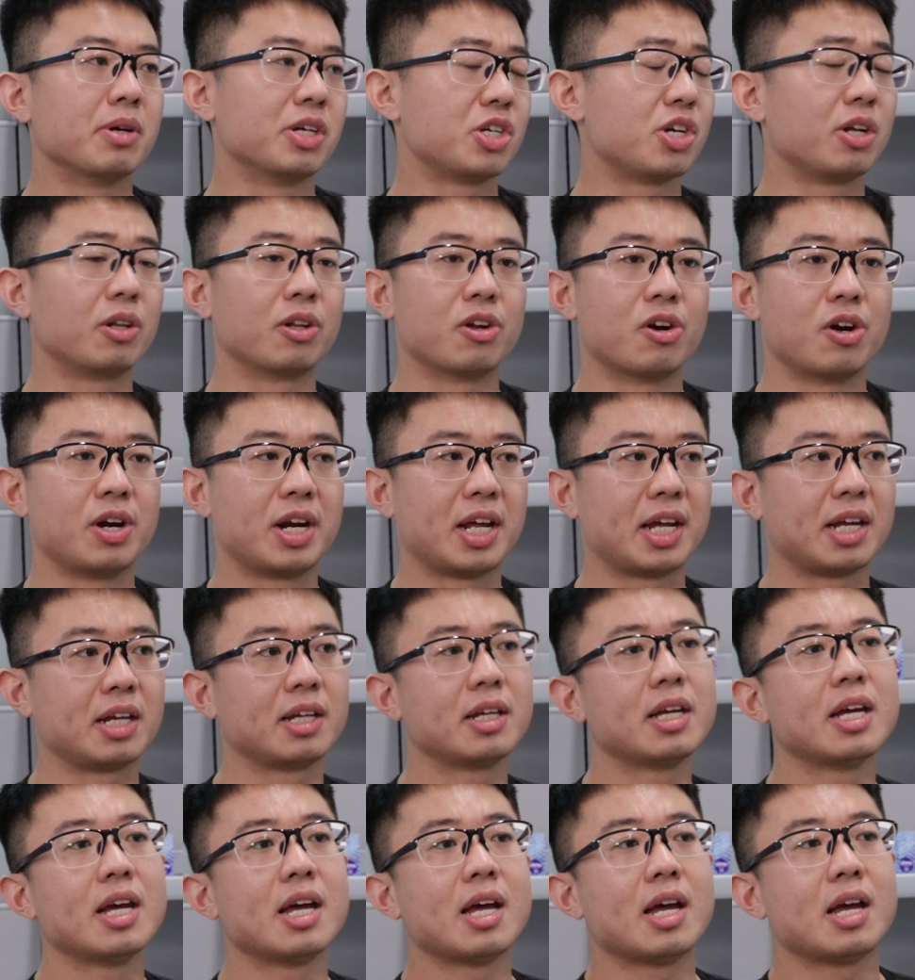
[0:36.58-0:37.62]
machine
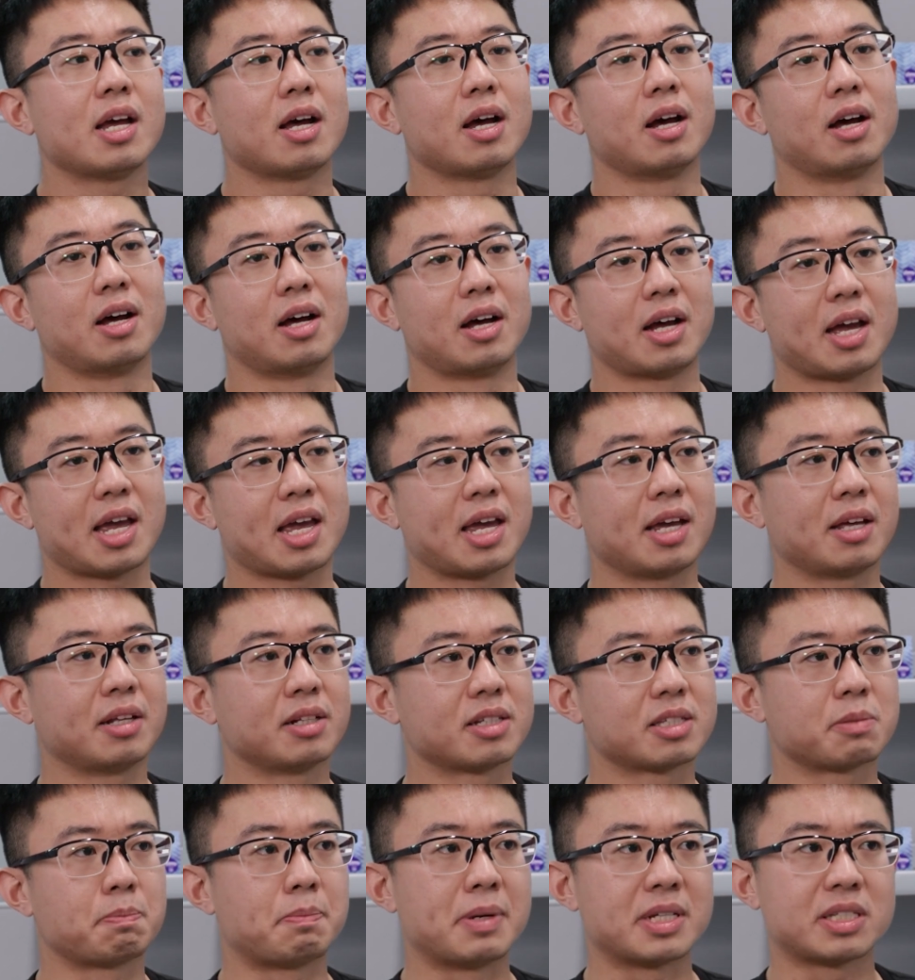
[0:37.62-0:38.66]
learning,
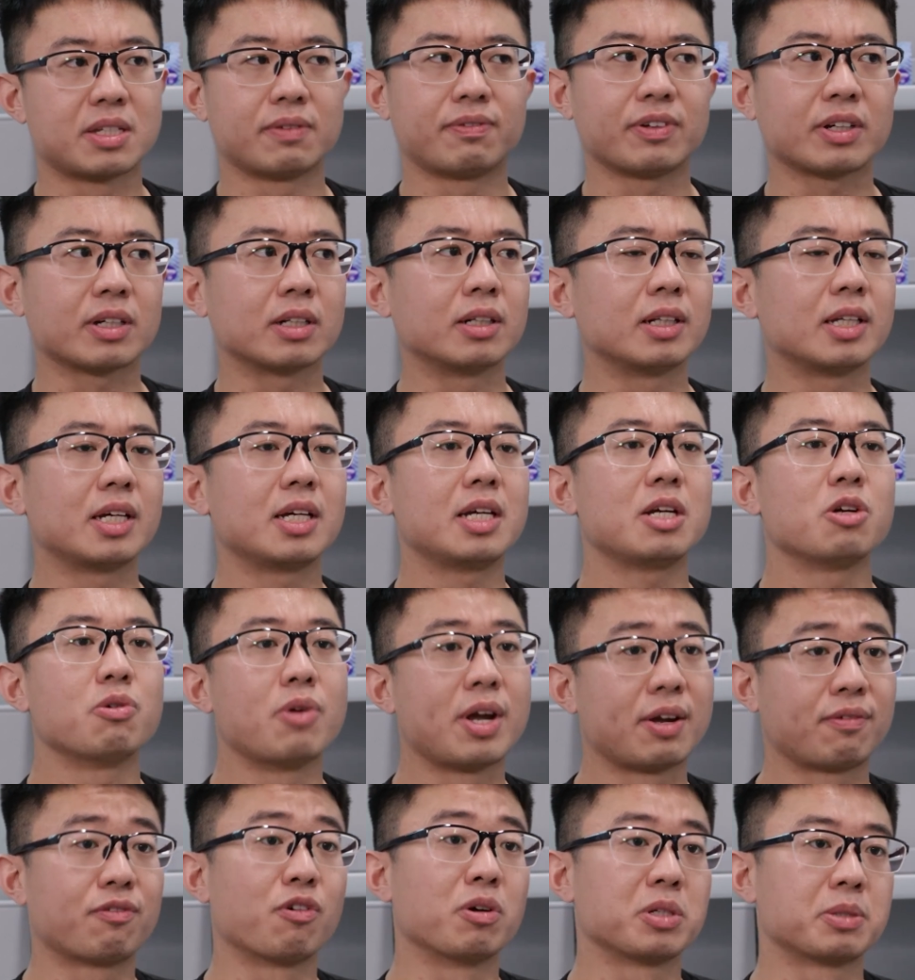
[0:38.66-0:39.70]
and specifically
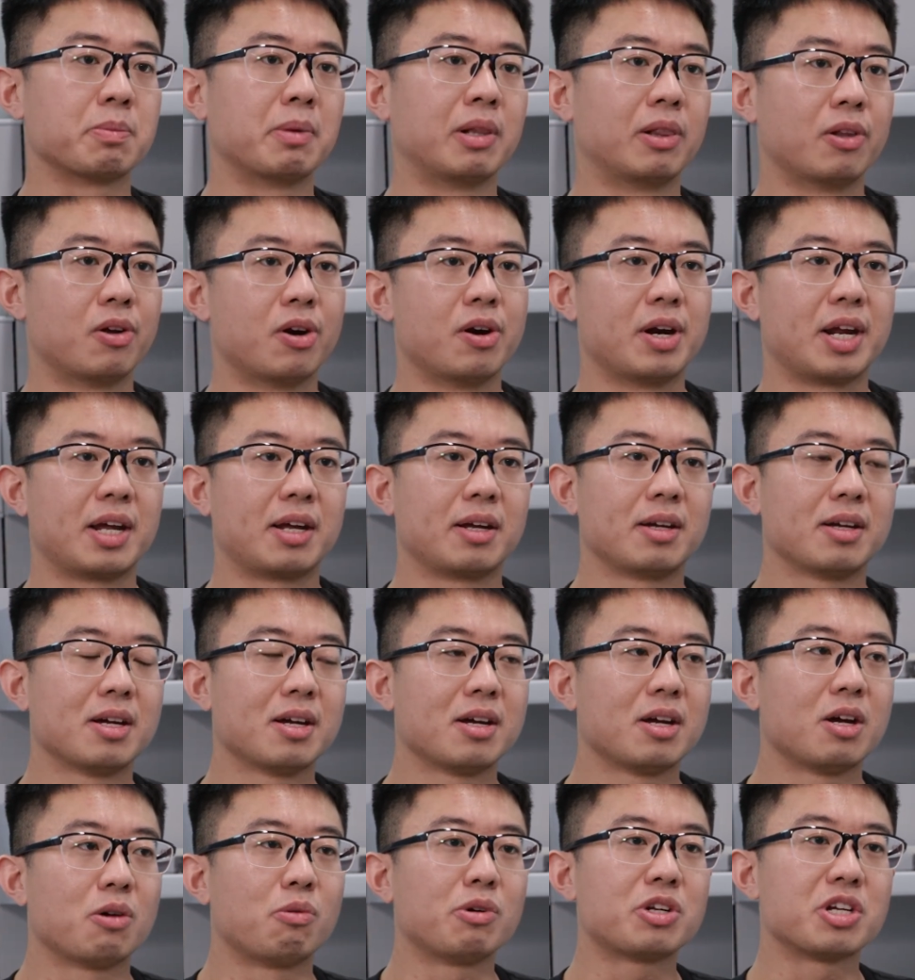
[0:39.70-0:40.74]
reinforcement learning,
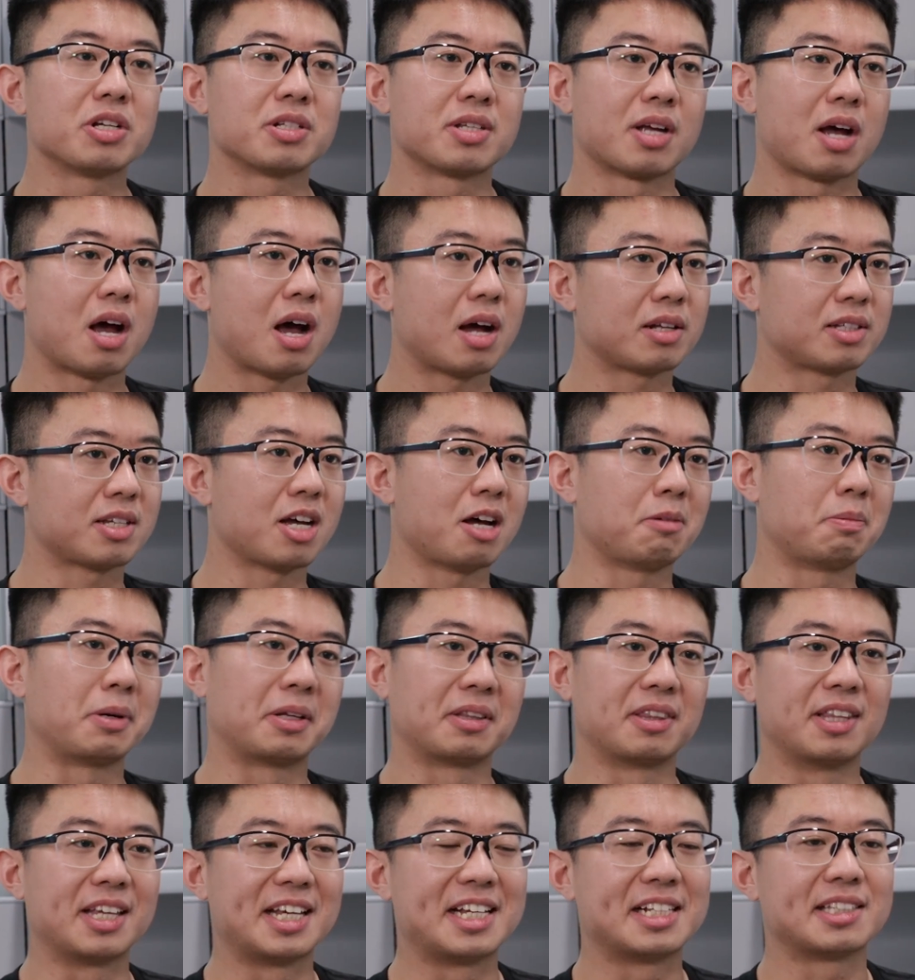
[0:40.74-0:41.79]
which is a hot
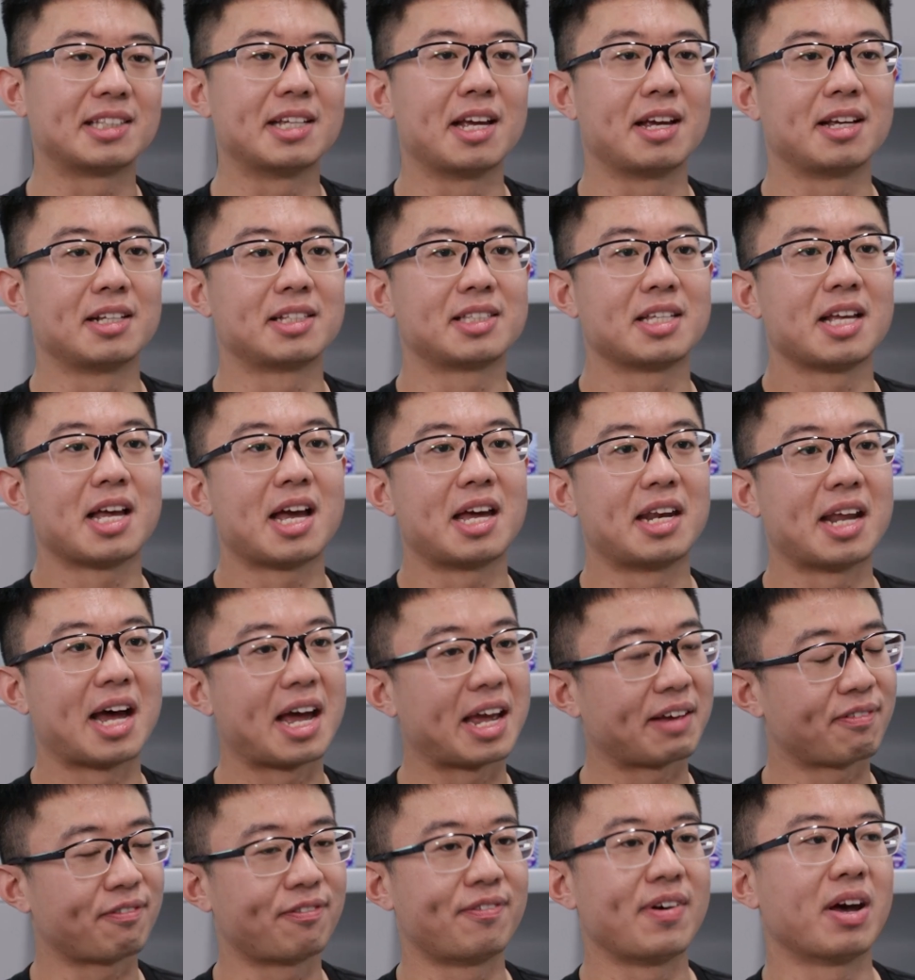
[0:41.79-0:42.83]
topic these days, and
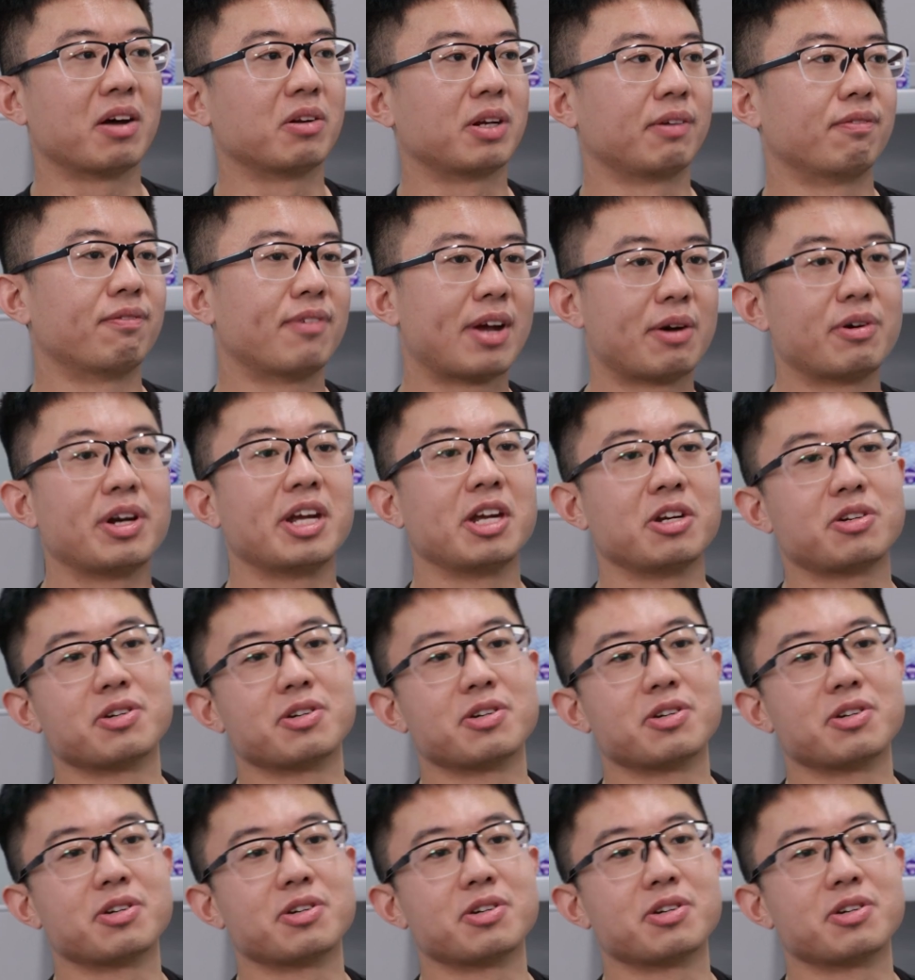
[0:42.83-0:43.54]
I found it very